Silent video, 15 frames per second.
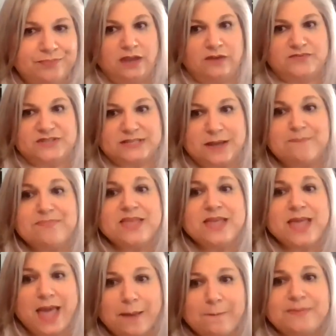If something
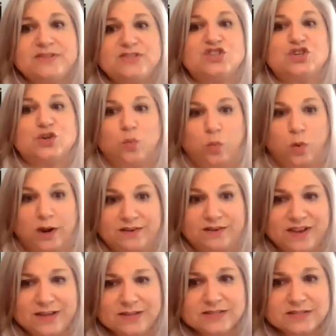happens to one of
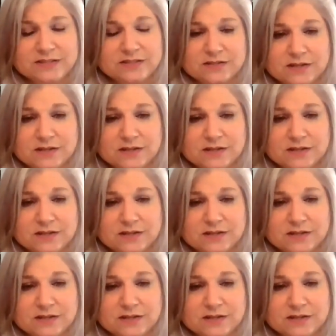us,